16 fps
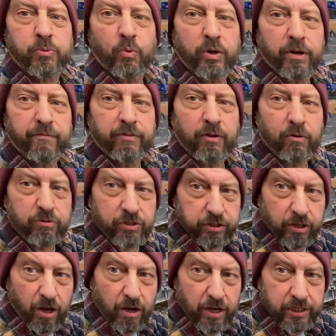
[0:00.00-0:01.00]
one of those
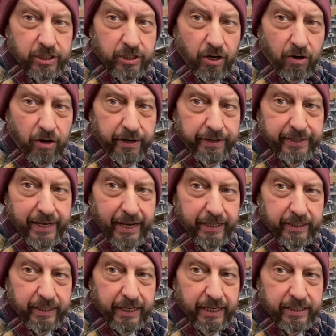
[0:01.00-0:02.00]
lost art
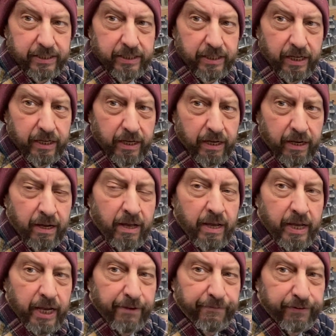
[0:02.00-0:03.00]
techniques.
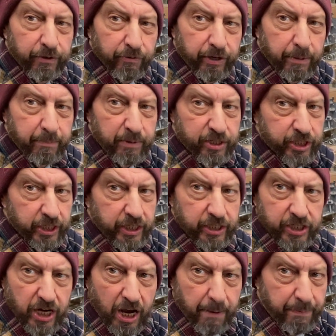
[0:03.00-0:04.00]
If you're in a machine
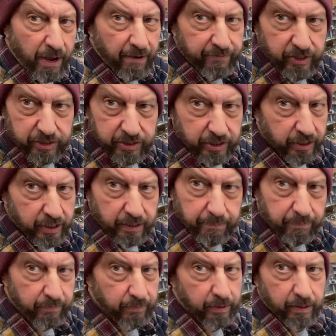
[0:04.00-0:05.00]
shop, obviously,
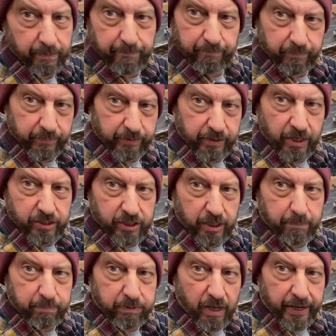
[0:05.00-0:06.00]
doesn't
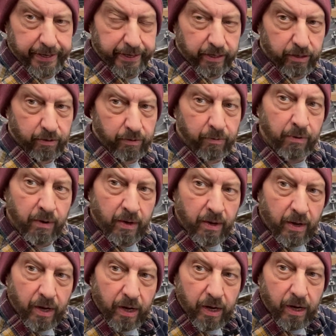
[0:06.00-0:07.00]
apply to you.
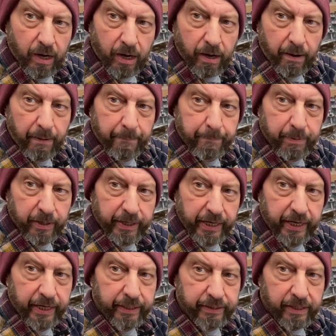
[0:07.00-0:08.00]
But
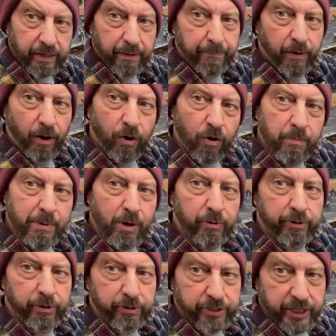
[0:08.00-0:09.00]
in the
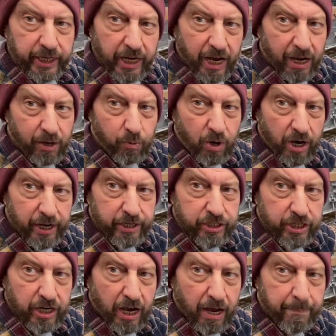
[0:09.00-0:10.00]
homeowner DIY
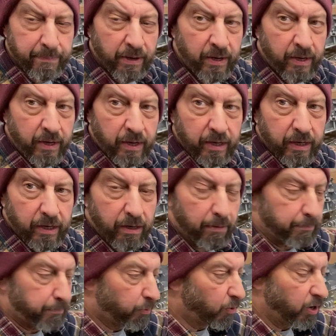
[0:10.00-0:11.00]
shop,
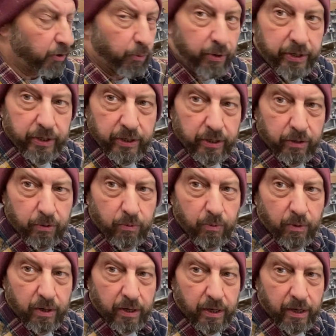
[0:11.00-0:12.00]
boy, when
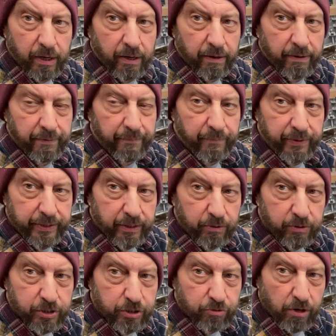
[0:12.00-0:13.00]

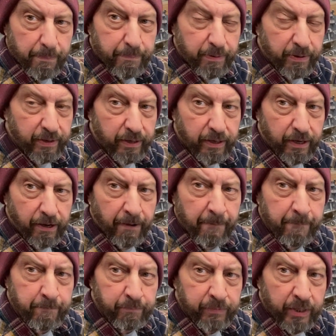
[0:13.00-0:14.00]
you strip a
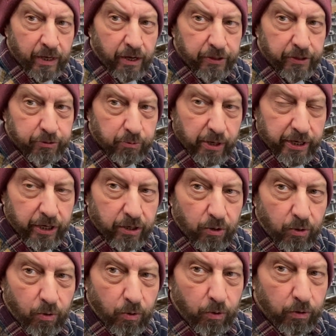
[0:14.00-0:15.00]
threaded
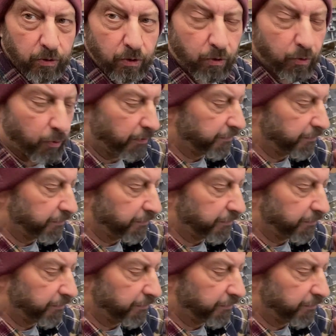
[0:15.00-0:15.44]
hole, or